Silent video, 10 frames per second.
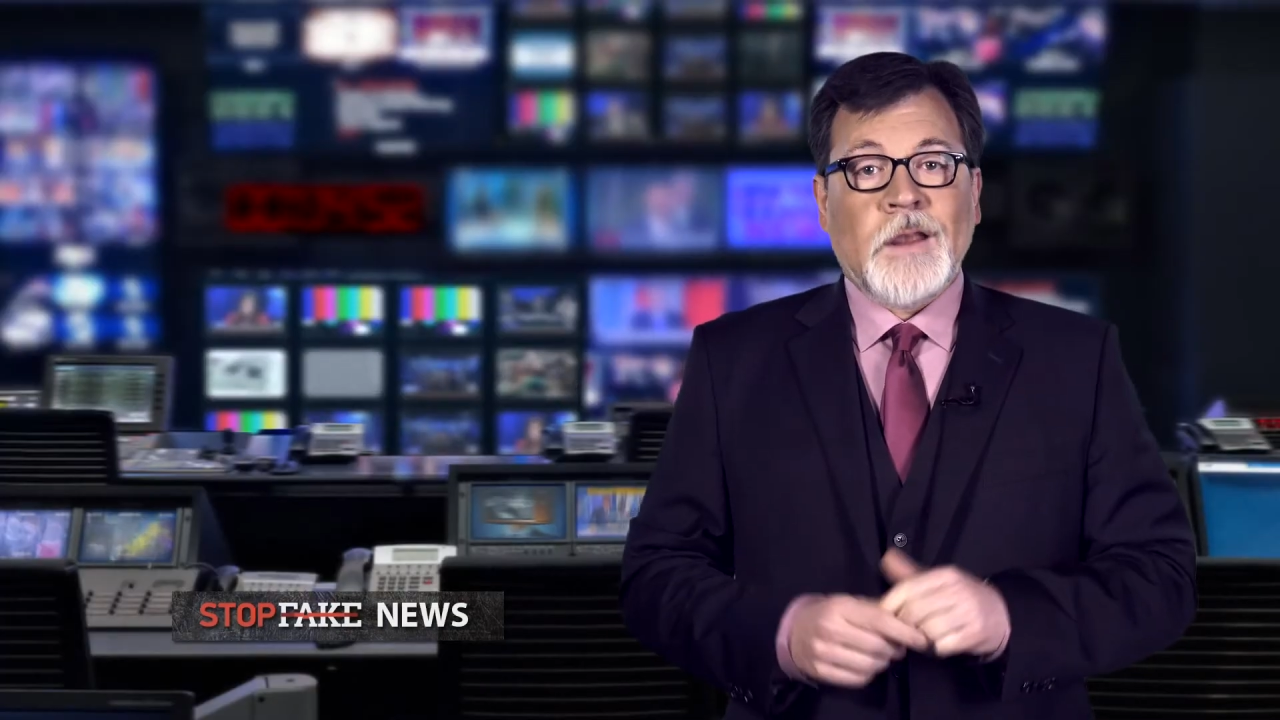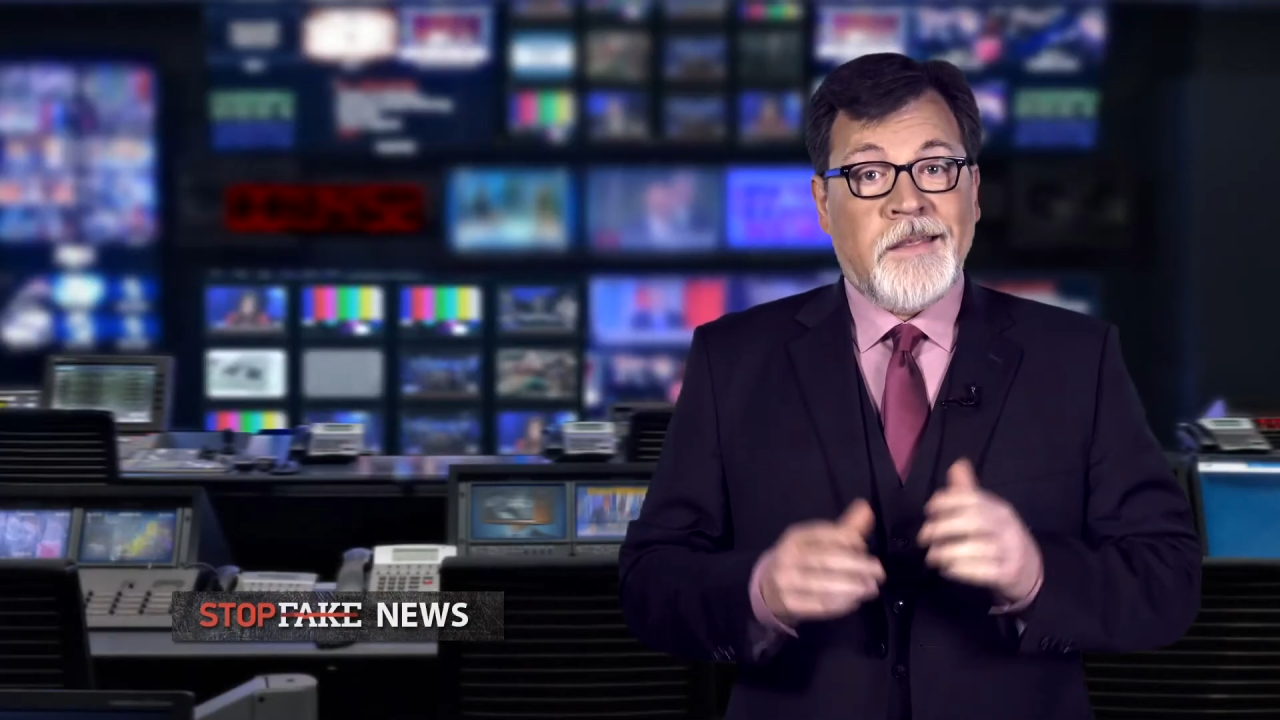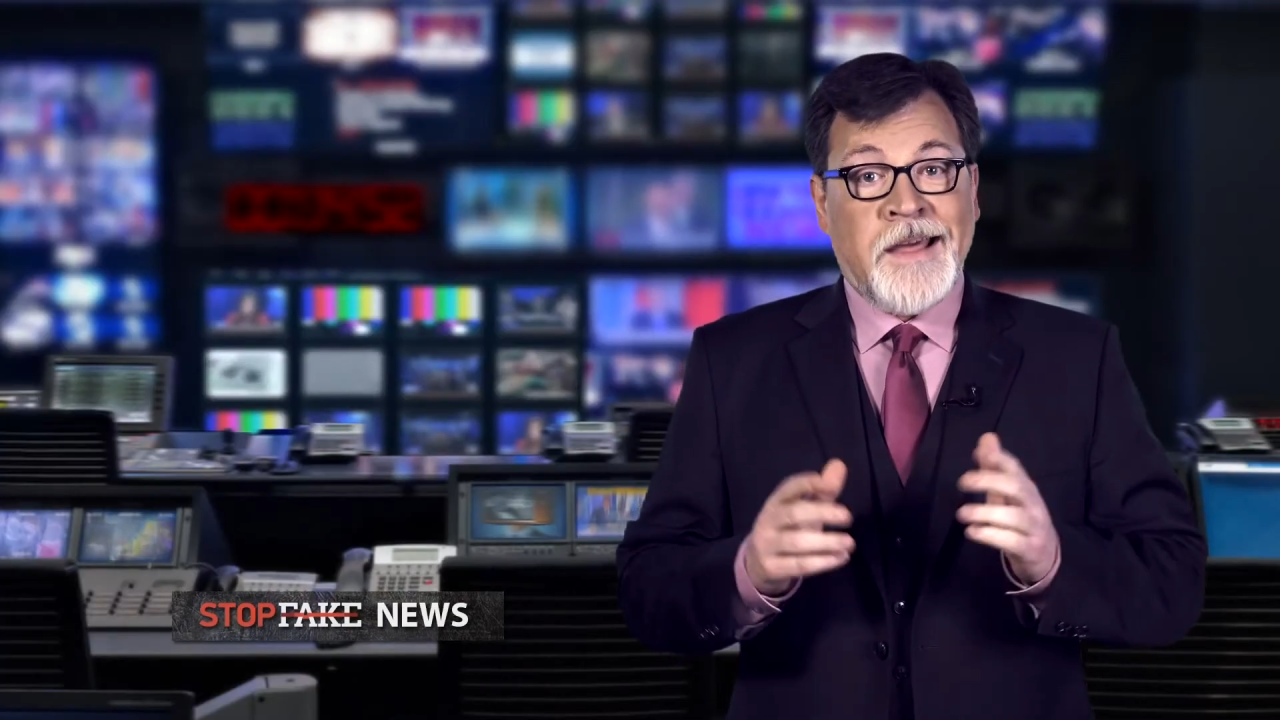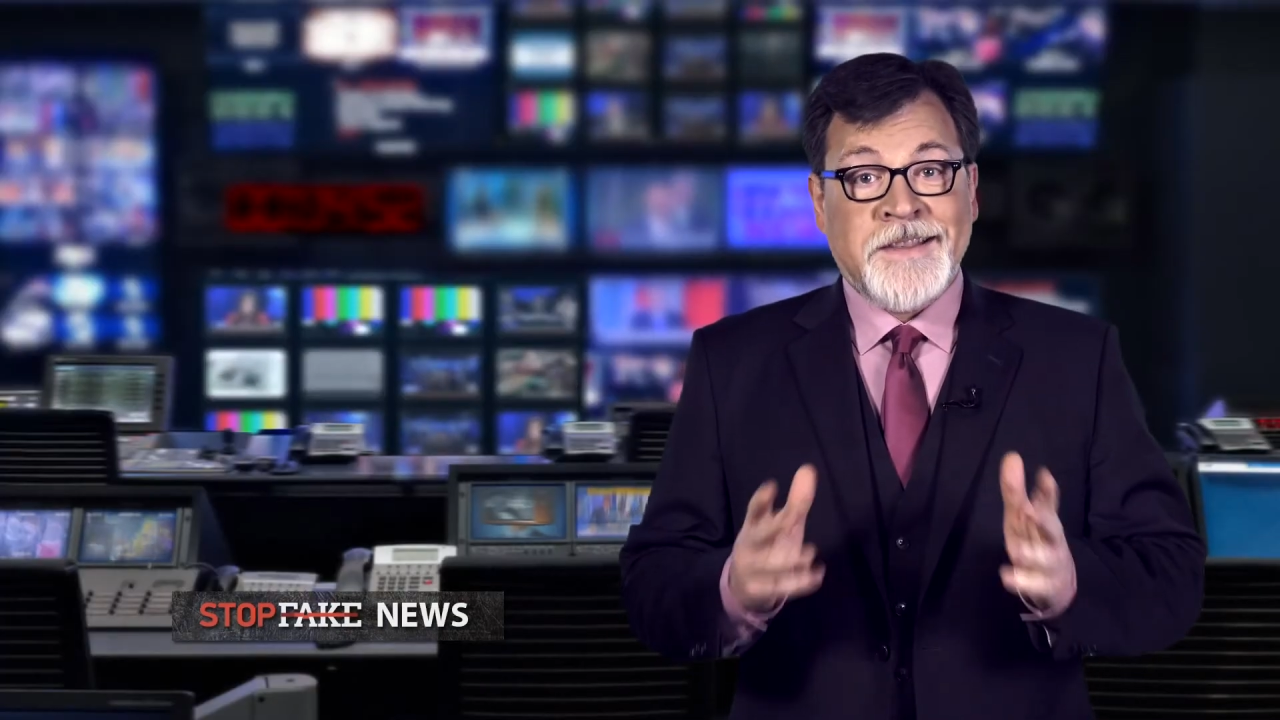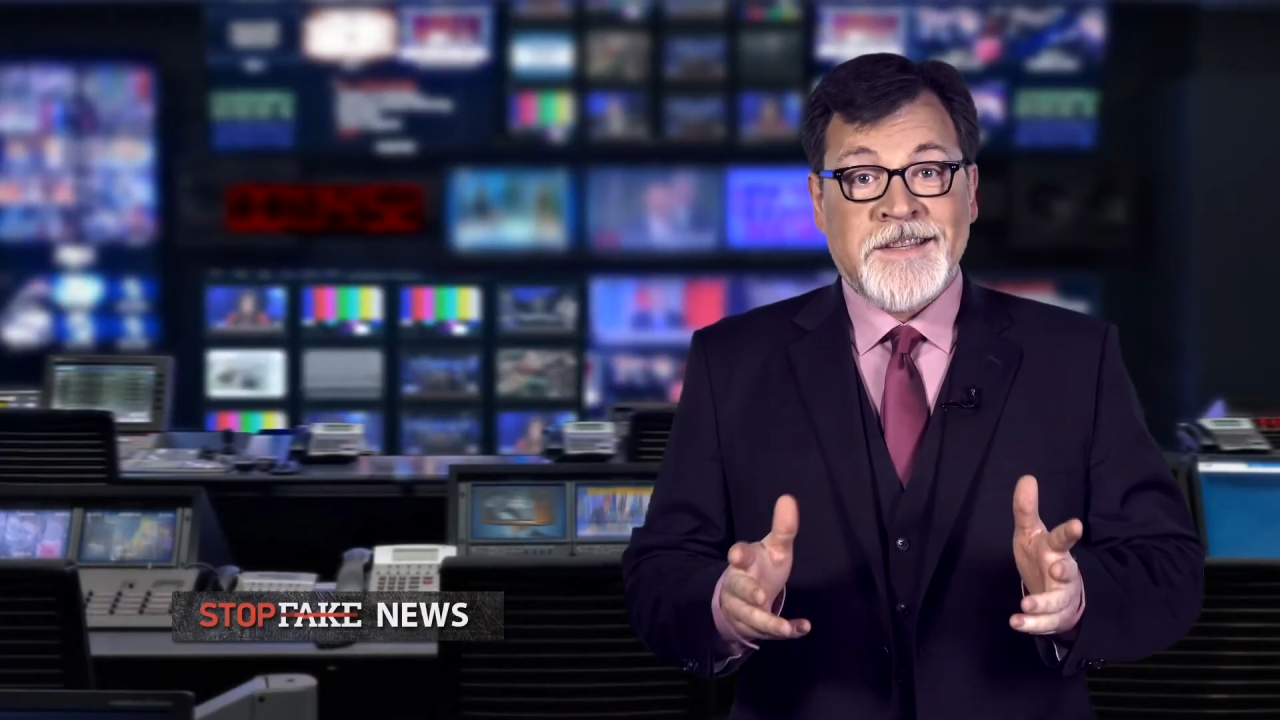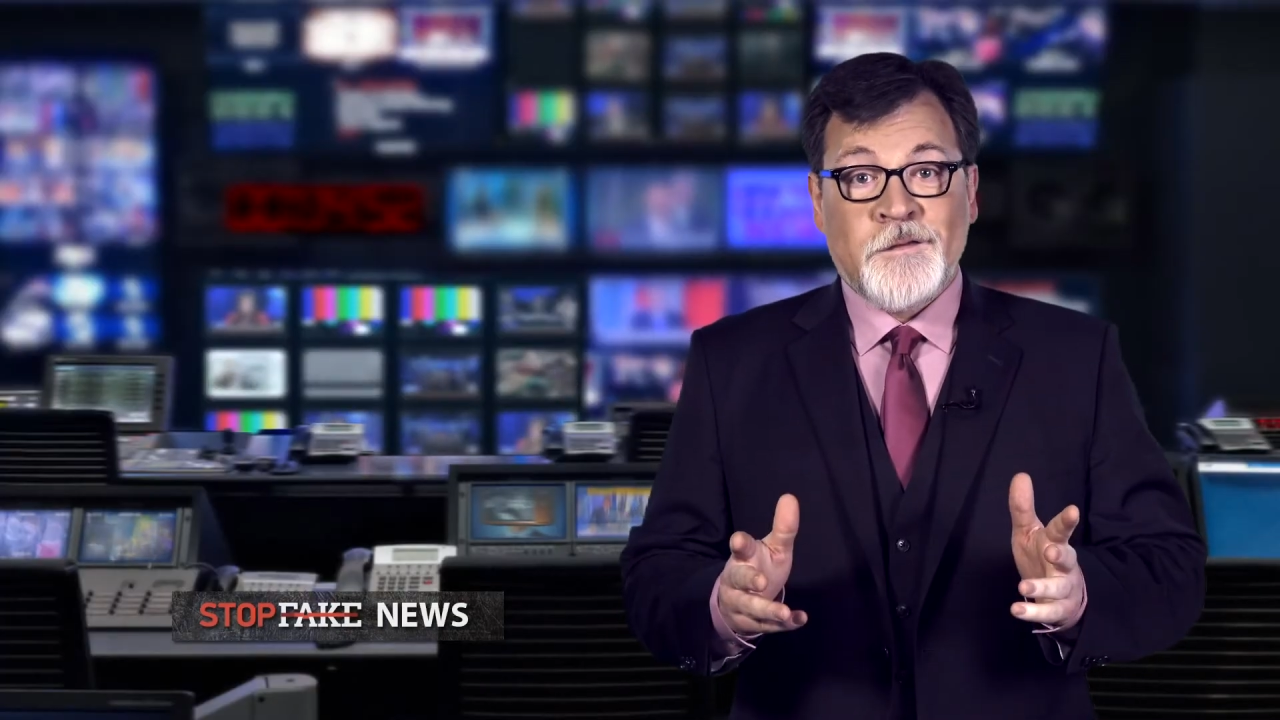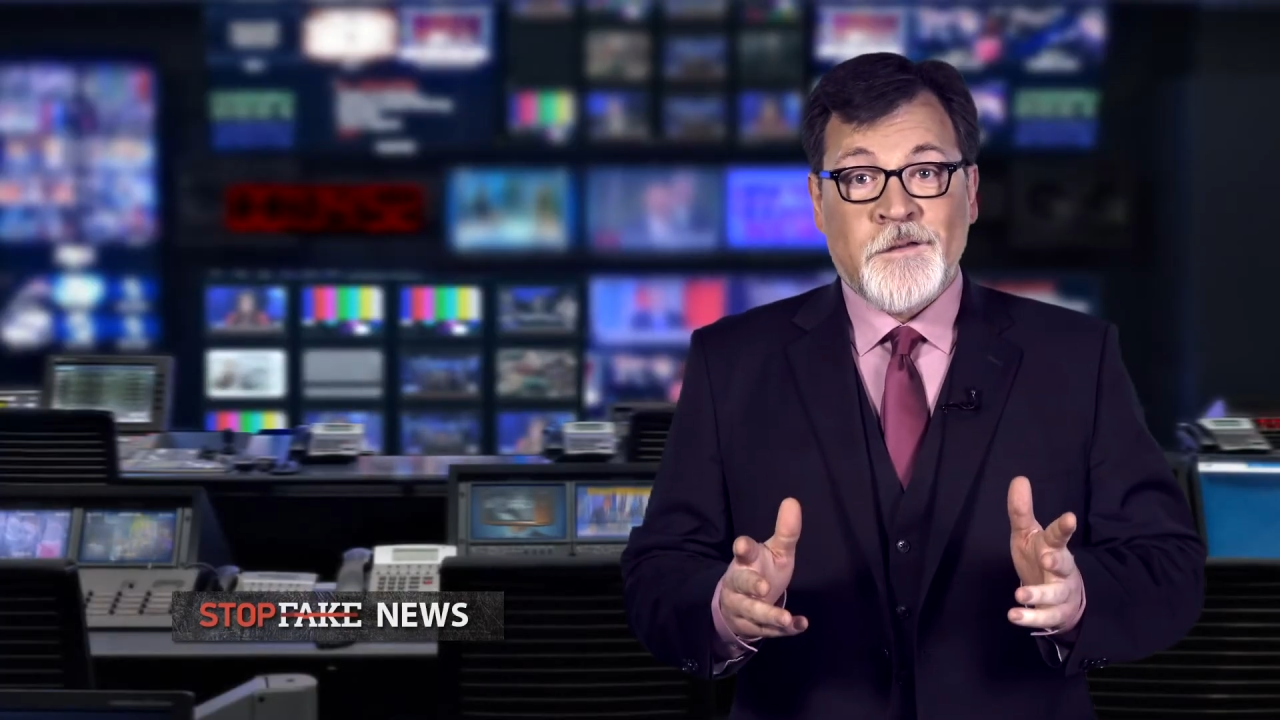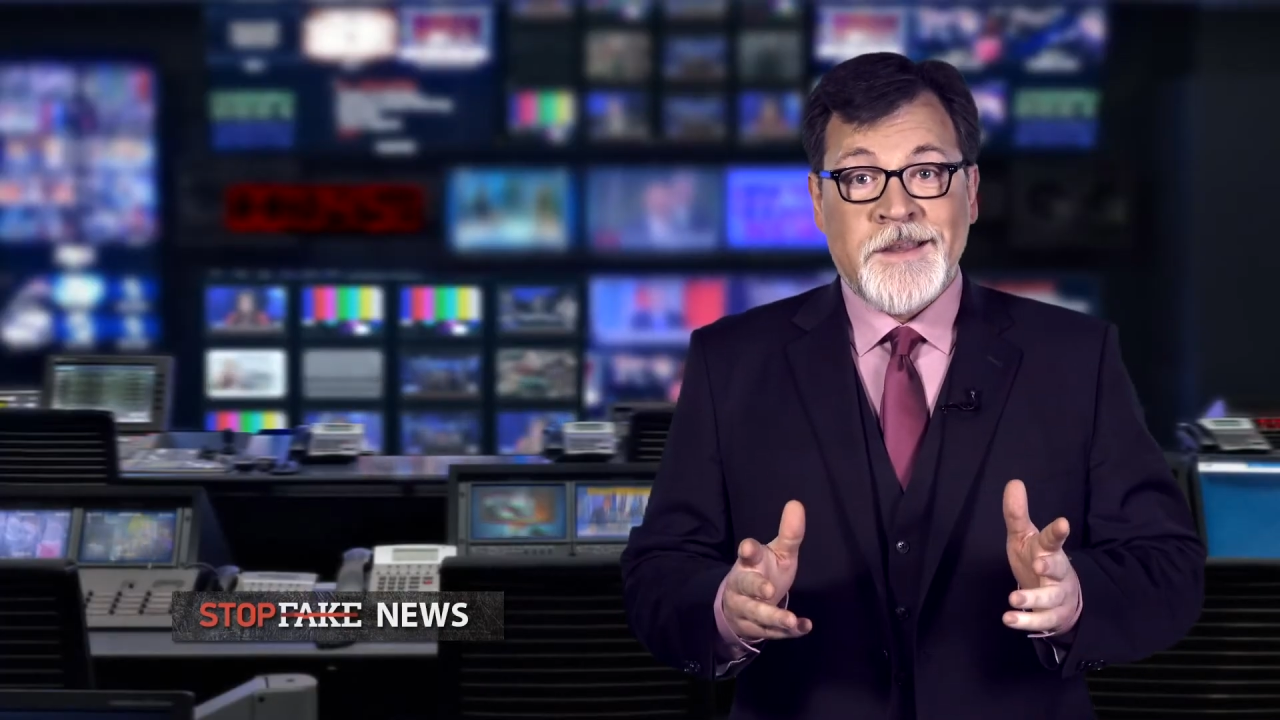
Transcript: That's it for